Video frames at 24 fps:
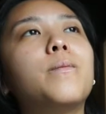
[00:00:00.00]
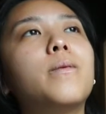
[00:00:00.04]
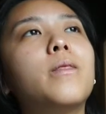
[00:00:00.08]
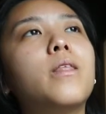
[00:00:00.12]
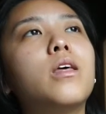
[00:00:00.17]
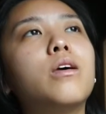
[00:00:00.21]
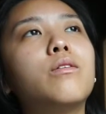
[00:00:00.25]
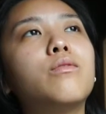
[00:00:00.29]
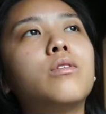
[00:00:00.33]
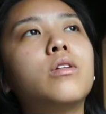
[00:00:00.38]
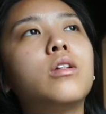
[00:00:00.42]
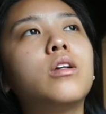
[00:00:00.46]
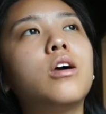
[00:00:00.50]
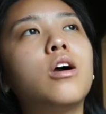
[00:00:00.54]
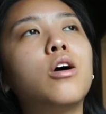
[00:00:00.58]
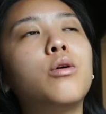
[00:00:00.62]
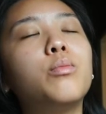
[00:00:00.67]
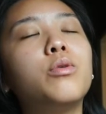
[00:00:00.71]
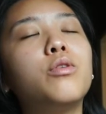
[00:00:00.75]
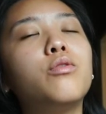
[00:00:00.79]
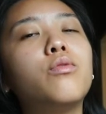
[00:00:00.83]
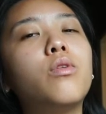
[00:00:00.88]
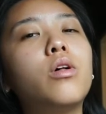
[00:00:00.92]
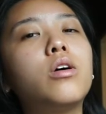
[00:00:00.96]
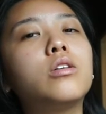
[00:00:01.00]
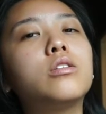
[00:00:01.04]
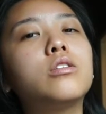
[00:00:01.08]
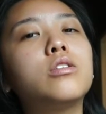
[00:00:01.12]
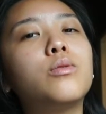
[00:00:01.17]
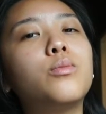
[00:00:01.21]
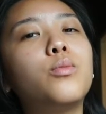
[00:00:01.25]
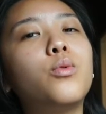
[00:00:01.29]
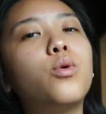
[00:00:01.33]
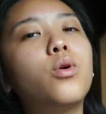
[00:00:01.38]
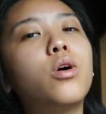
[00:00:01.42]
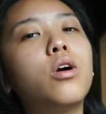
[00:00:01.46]
Definitely I'll be vlogging
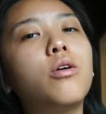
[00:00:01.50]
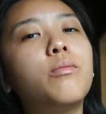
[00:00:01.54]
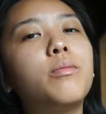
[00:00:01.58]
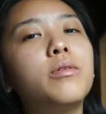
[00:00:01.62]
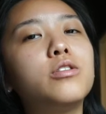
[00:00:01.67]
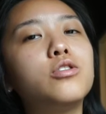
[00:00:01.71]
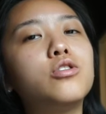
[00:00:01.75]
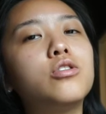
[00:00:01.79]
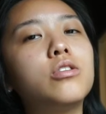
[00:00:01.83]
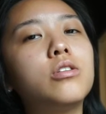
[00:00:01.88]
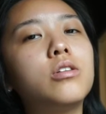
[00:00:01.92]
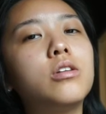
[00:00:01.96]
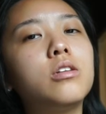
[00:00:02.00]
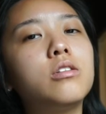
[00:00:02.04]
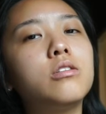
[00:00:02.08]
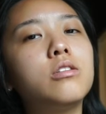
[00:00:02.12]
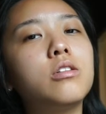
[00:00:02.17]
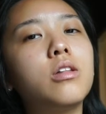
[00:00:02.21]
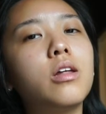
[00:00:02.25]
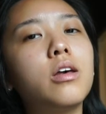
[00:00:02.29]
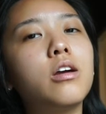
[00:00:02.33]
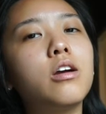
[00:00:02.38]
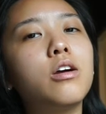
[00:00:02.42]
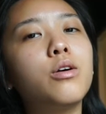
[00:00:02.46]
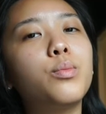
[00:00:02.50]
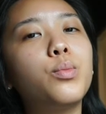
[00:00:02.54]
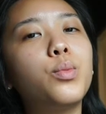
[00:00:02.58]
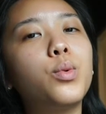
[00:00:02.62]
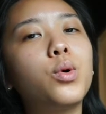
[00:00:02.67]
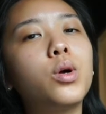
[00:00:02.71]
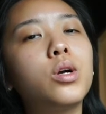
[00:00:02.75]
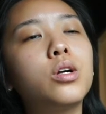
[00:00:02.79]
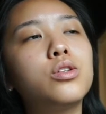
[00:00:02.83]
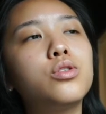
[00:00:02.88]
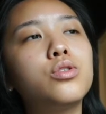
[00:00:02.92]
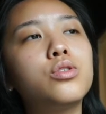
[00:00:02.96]
some more on my journey to the
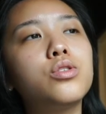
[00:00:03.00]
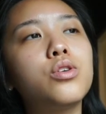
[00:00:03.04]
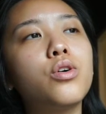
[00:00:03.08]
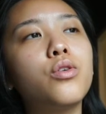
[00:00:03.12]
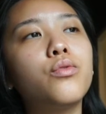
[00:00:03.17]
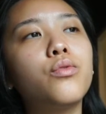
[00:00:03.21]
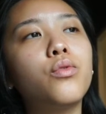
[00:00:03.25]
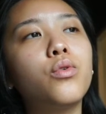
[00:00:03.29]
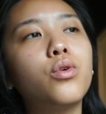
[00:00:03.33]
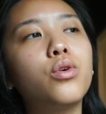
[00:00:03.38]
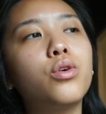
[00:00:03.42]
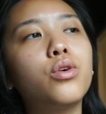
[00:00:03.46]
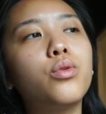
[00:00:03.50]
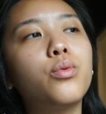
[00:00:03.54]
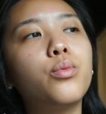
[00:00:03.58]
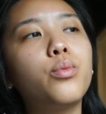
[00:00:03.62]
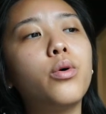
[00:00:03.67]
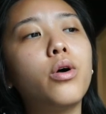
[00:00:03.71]
airport and so forth,